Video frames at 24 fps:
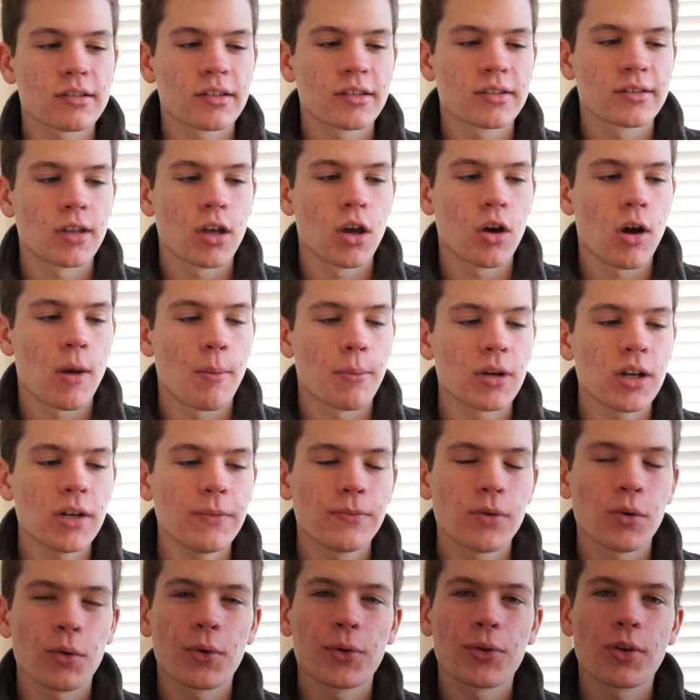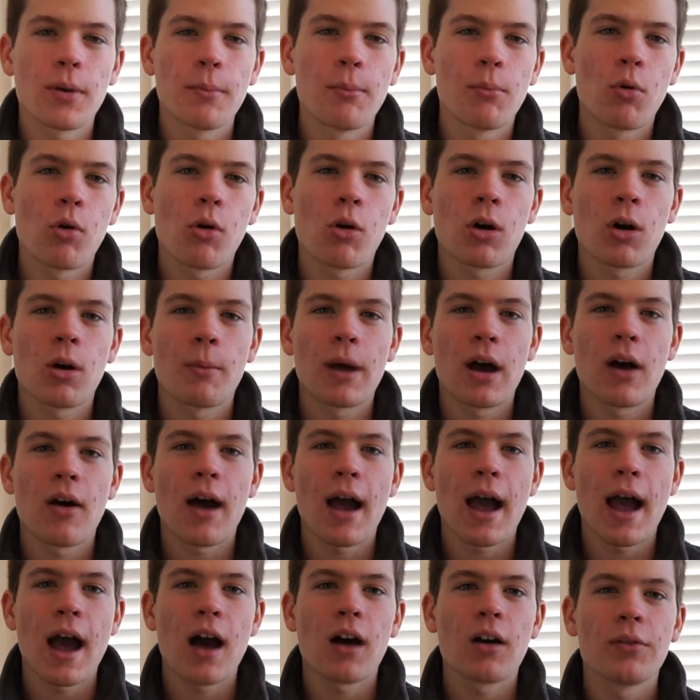so I'm gonna focus on more about
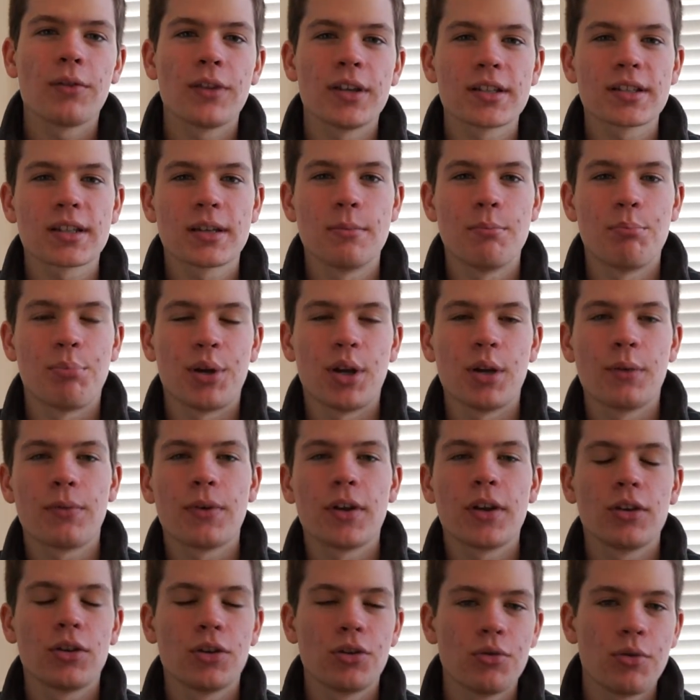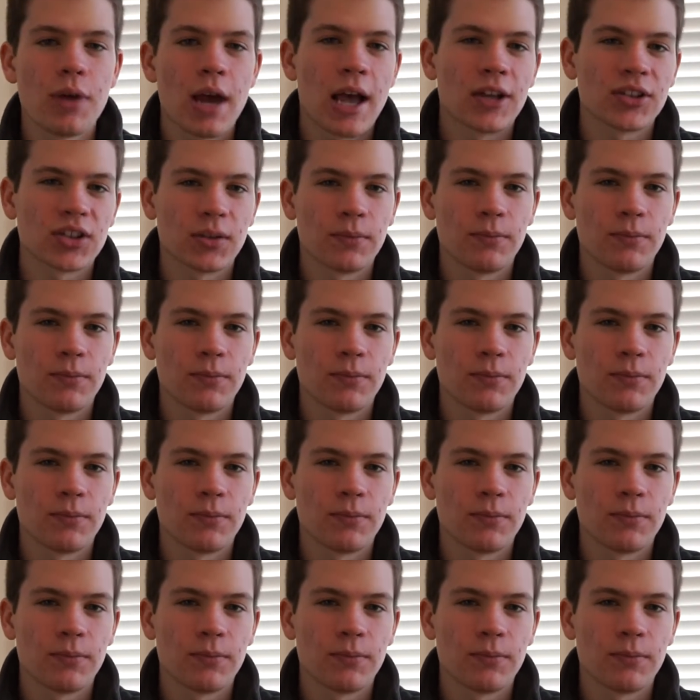how this can benefit you as